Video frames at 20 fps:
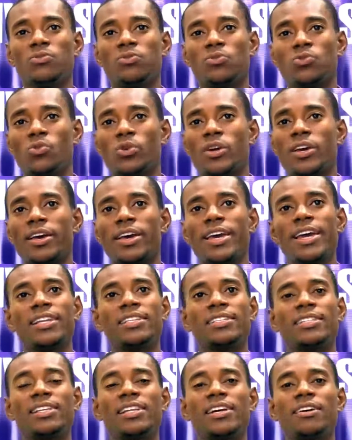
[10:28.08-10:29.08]
to her
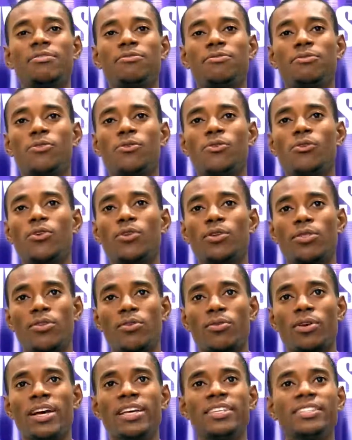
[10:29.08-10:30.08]
head teller for
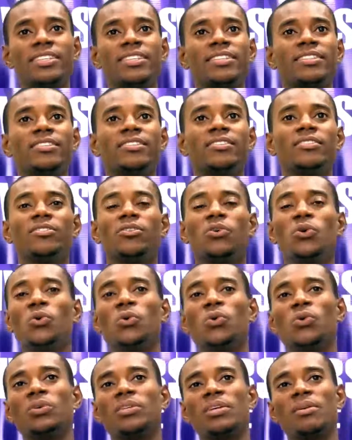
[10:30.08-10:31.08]
authorization
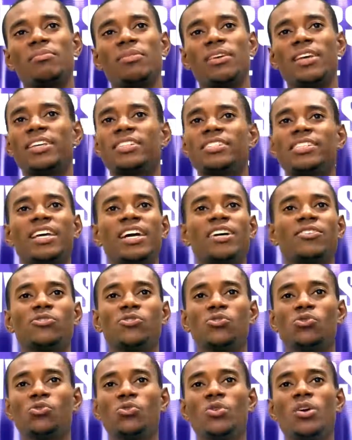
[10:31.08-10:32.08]
or something, and she has to
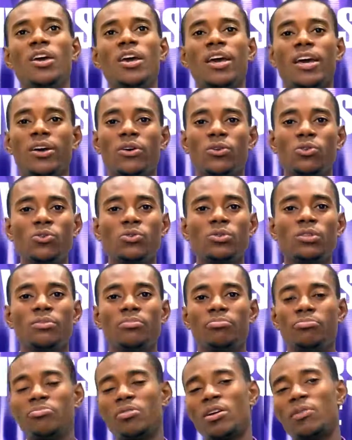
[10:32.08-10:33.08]
do a whole,
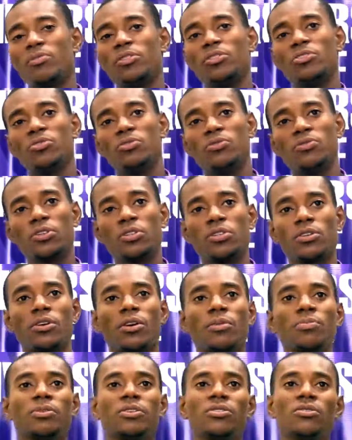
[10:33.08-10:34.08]
probably do
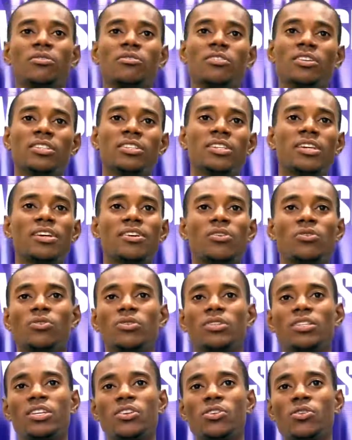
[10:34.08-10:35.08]
photocopies of the check or
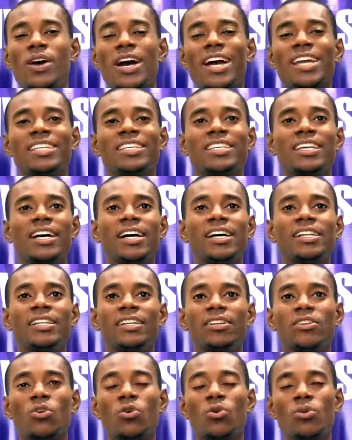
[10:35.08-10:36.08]
take your ID card
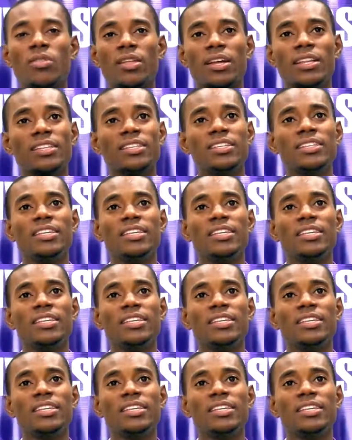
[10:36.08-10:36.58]
and all that.